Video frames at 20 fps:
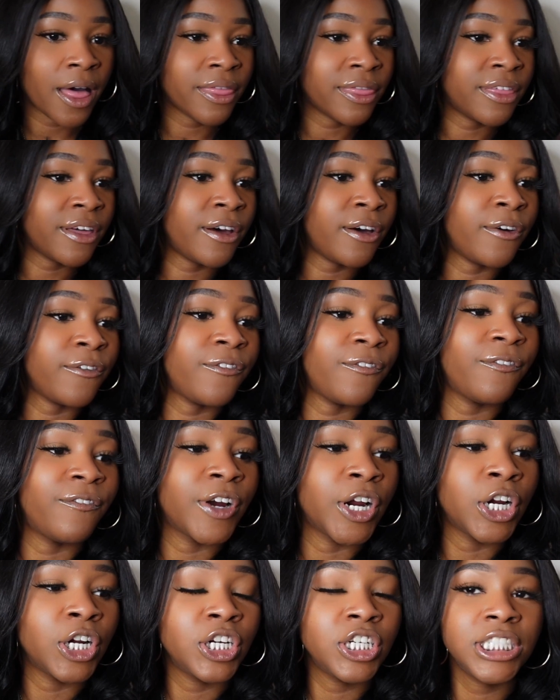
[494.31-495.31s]
the
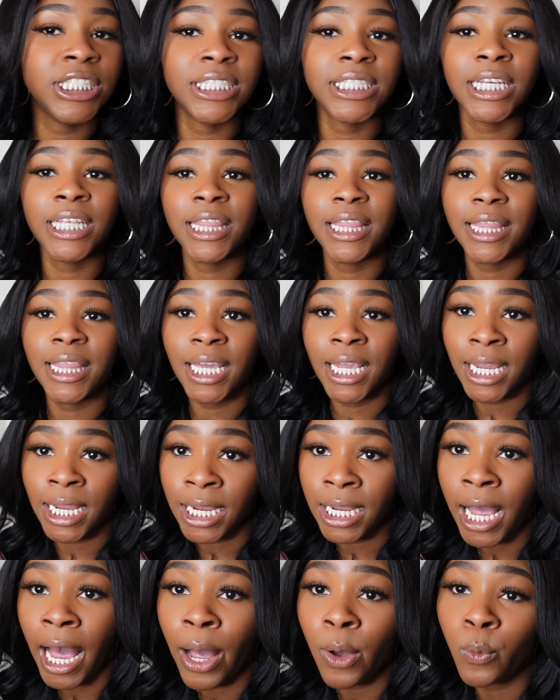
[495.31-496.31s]
first
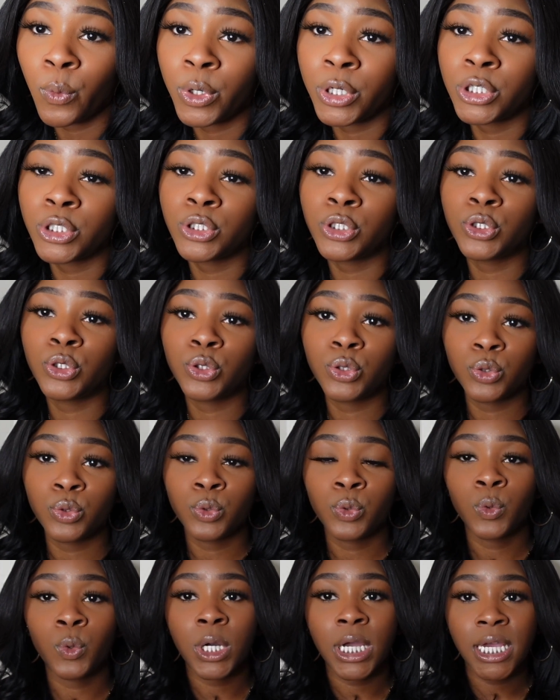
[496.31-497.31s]
thing I want to
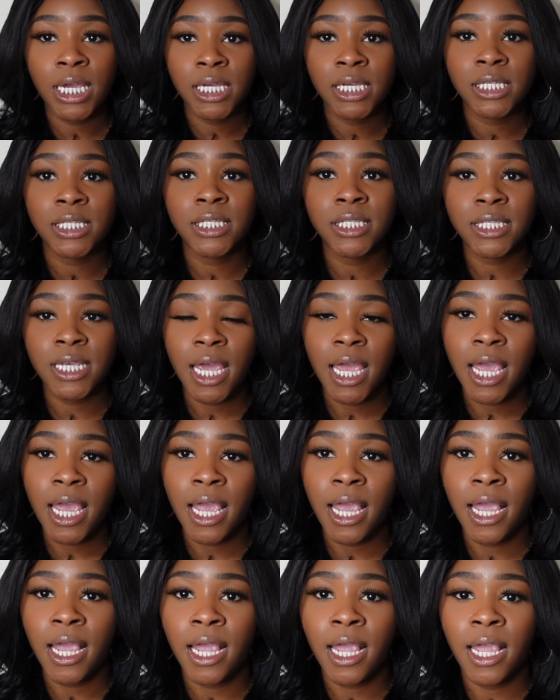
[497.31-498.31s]
do is
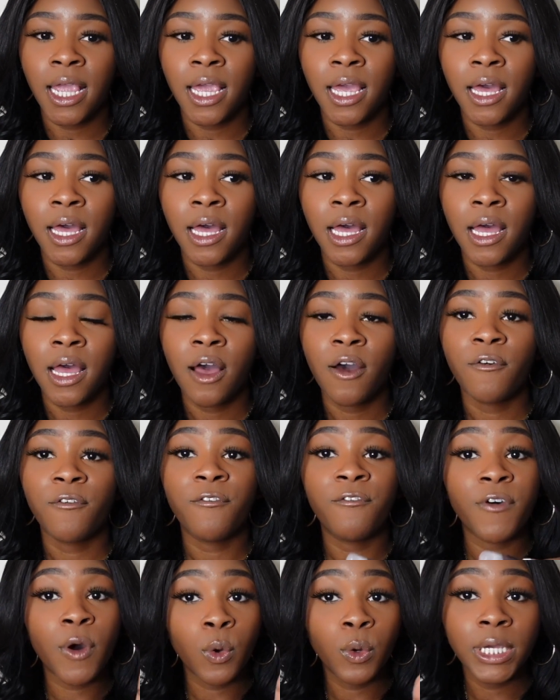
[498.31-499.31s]
a
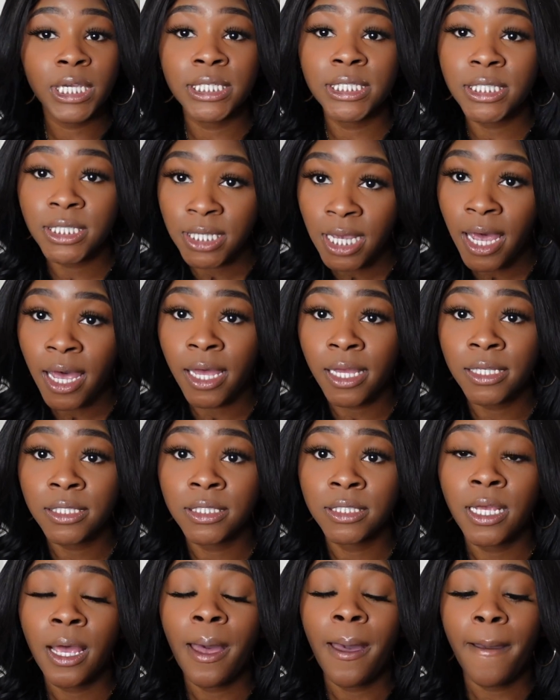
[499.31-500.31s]
focus
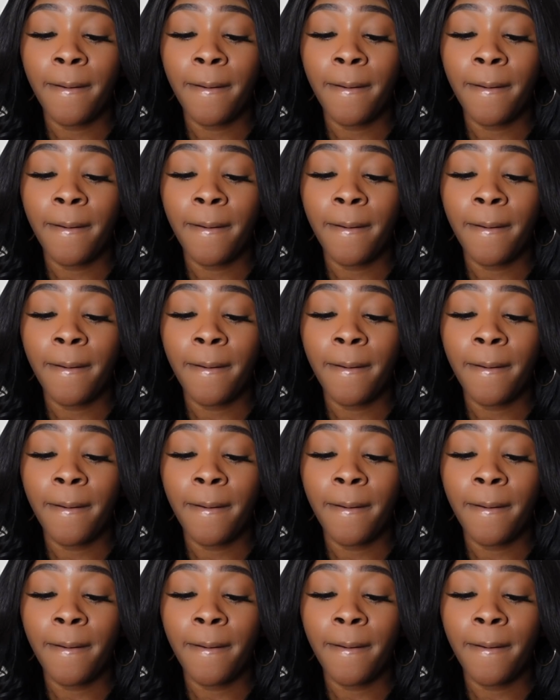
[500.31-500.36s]
test,